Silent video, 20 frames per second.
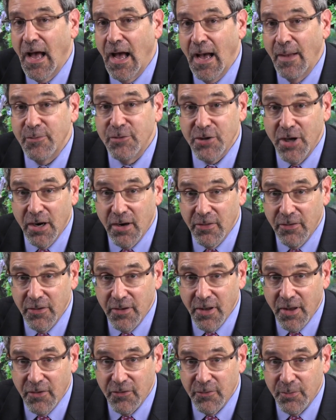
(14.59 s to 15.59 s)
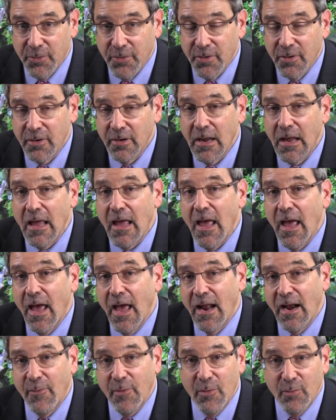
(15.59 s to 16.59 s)
I'm Jonathan Ginsberg,
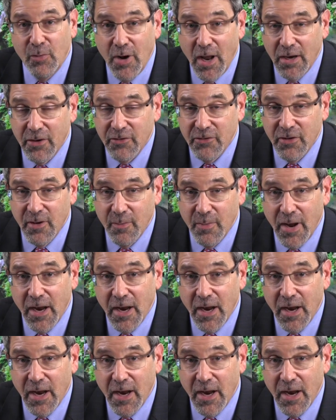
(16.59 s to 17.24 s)
and I've been practicing